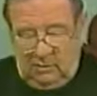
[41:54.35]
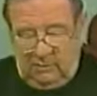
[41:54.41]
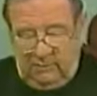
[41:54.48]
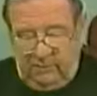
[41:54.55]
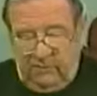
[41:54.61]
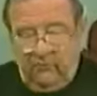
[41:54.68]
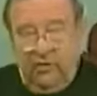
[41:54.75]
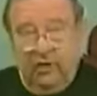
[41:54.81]

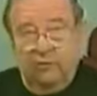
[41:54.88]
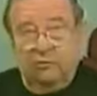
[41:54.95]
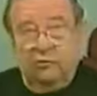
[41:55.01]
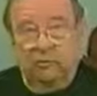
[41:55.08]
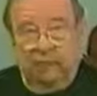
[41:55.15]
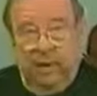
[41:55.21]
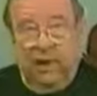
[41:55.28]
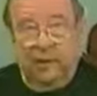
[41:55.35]
is able to
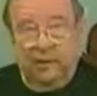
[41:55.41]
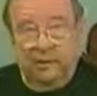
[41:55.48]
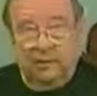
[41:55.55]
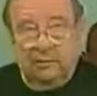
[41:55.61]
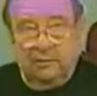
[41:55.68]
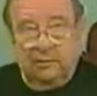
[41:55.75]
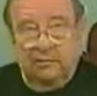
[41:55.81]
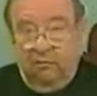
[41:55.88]
pay.
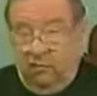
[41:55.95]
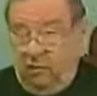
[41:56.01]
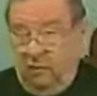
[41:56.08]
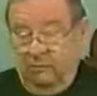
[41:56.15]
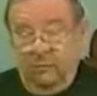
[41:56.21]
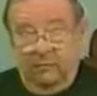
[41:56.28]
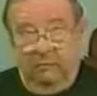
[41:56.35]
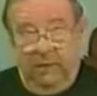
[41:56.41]
If we're
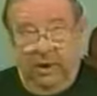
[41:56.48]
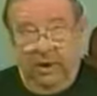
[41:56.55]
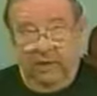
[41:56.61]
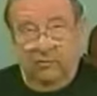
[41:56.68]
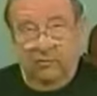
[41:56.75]
able to pay it,